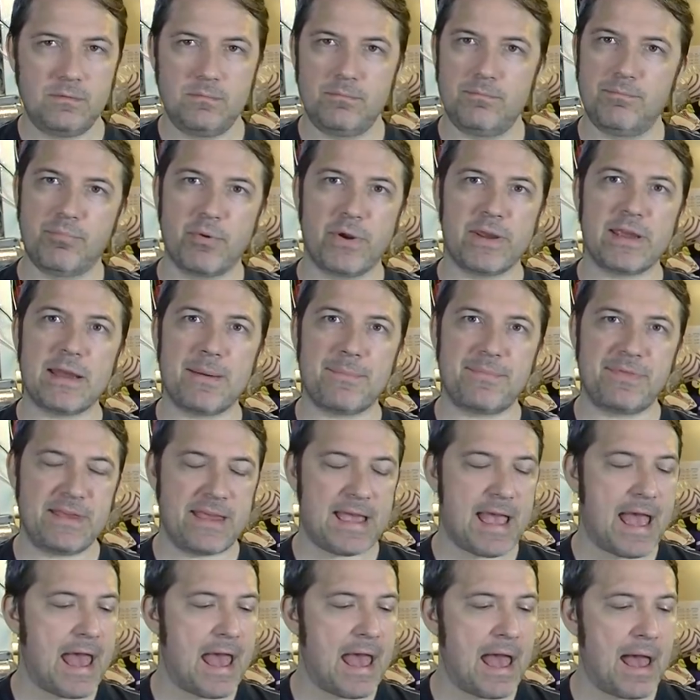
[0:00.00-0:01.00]
bring up
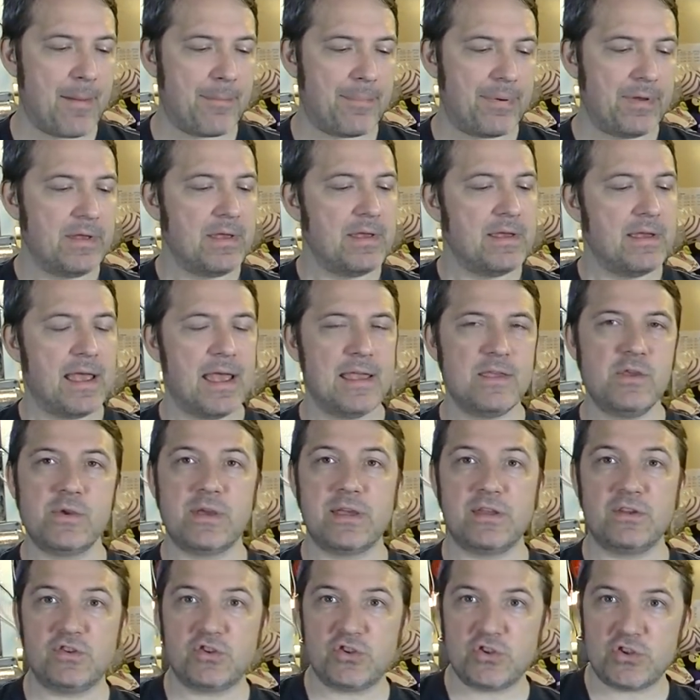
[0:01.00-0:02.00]
the app, and you
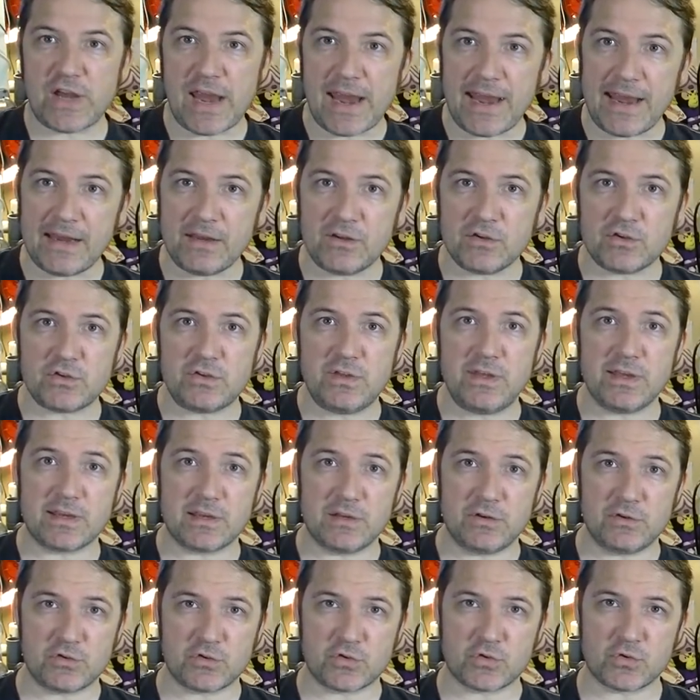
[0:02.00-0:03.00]
can change the
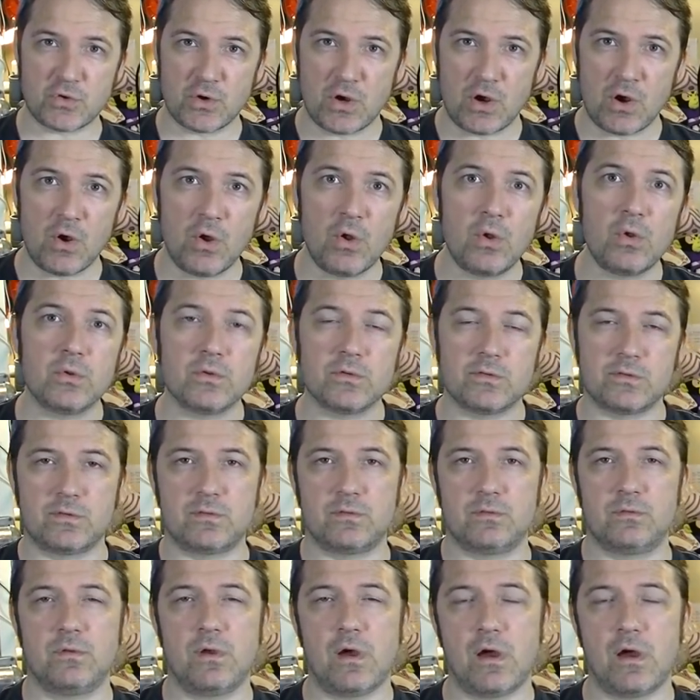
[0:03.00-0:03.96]
controls